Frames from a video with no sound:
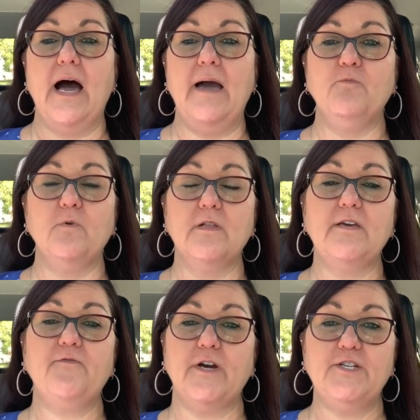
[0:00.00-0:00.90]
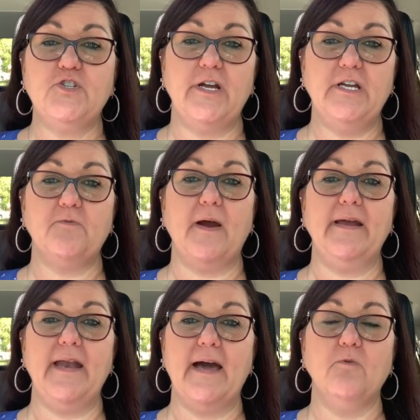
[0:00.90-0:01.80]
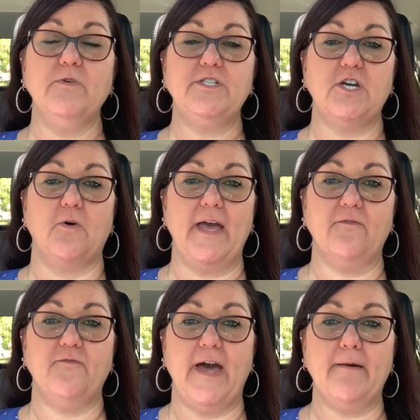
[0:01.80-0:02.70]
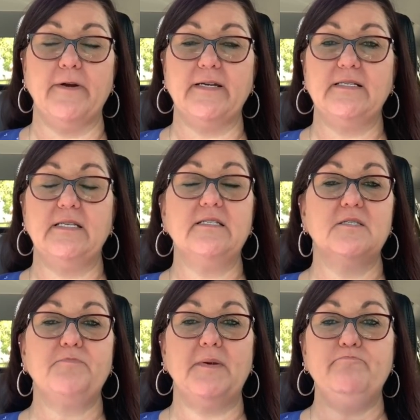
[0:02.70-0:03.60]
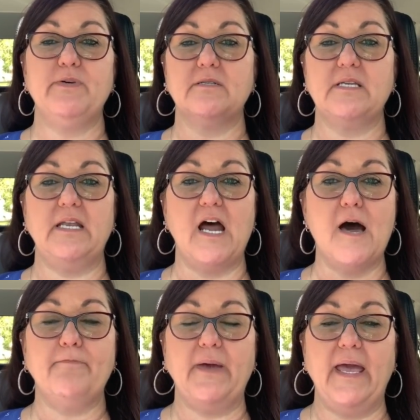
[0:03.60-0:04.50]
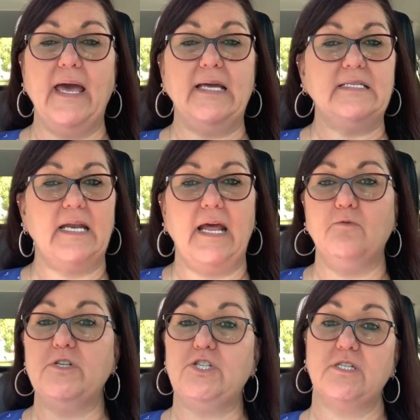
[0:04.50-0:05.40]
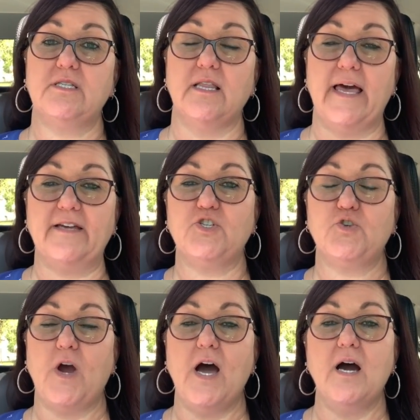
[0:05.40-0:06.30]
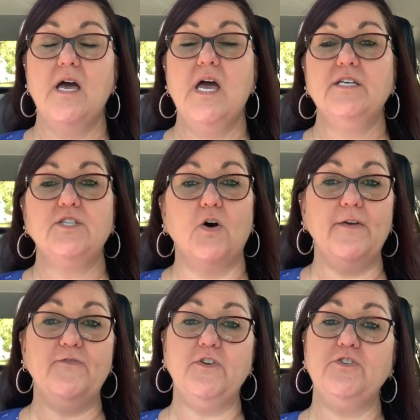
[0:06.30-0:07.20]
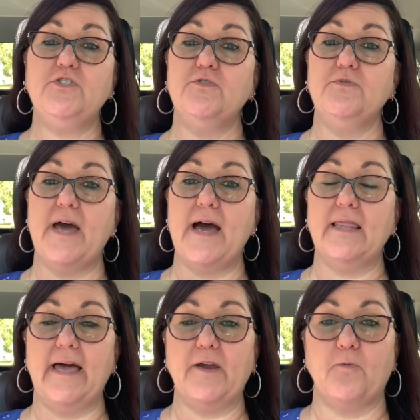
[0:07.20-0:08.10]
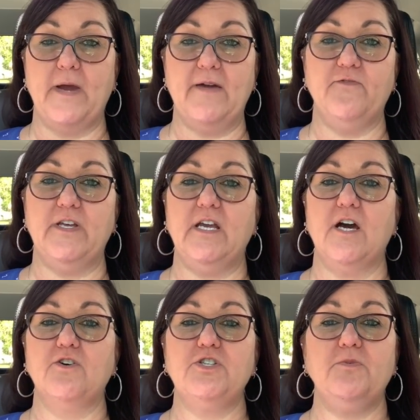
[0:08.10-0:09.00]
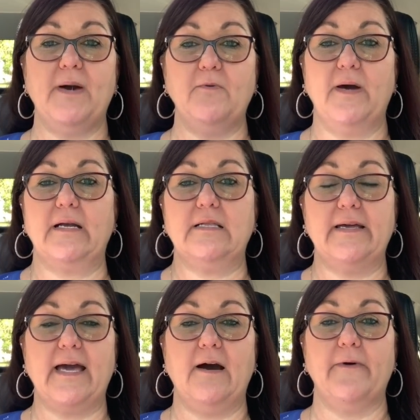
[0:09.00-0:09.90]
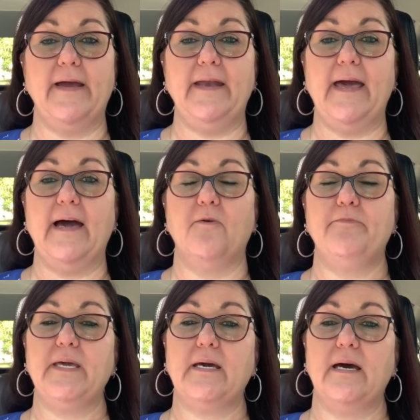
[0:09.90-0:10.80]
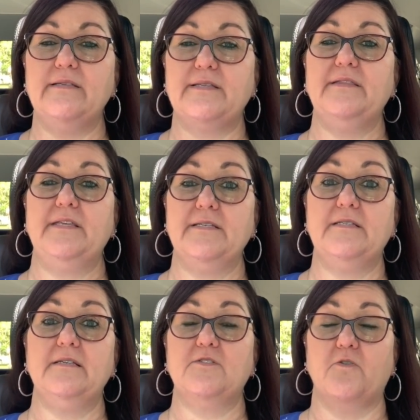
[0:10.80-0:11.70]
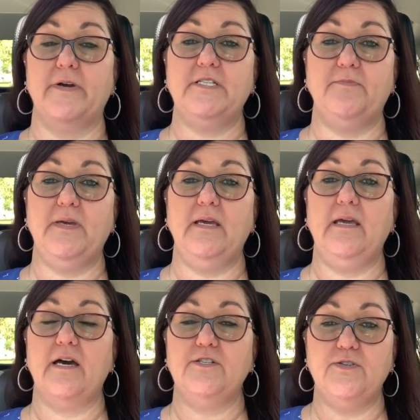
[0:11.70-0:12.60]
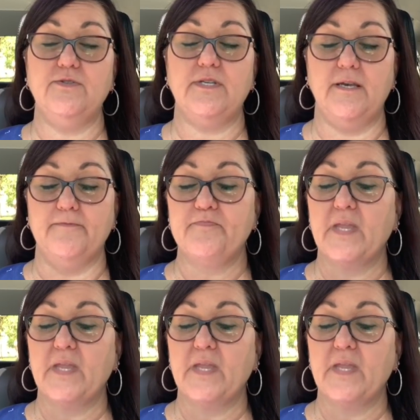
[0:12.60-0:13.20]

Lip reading: I'm really frustrated right now with Joann fabrics. This has been building up and today was just the last straw. So if you do not like rant videos, you might want to click out right now because this is going to be a doozy.